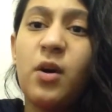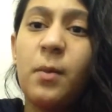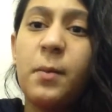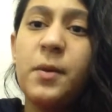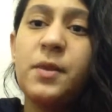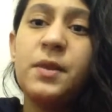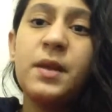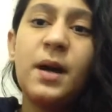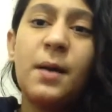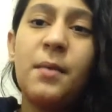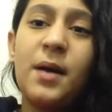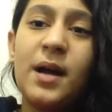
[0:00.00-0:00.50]

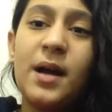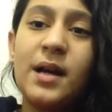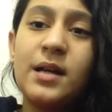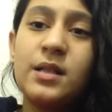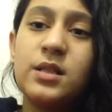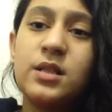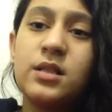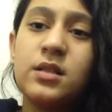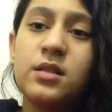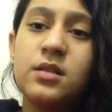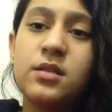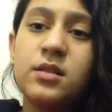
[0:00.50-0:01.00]
open the abaya.
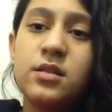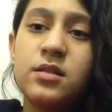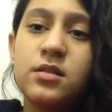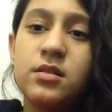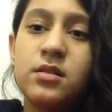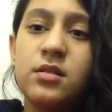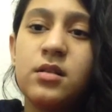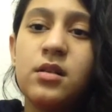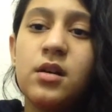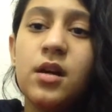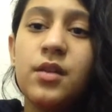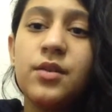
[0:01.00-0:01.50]

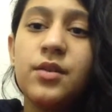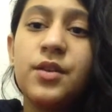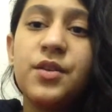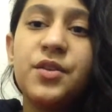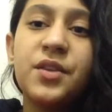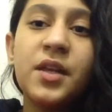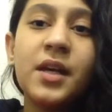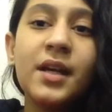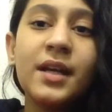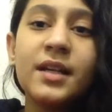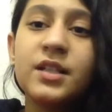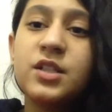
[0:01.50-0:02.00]
They
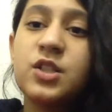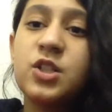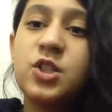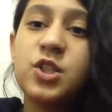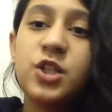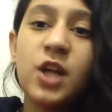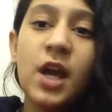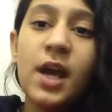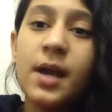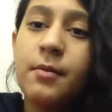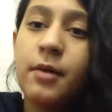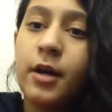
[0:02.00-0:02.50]
think it's
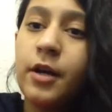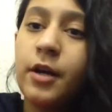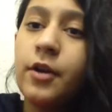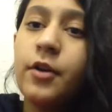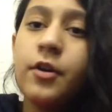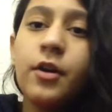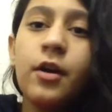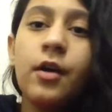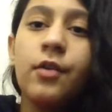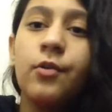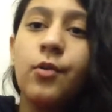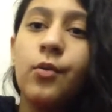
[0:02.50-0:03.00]
shame, I
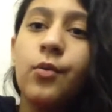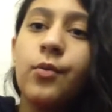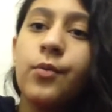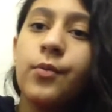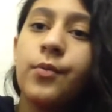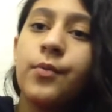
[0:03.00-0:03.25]
don't know.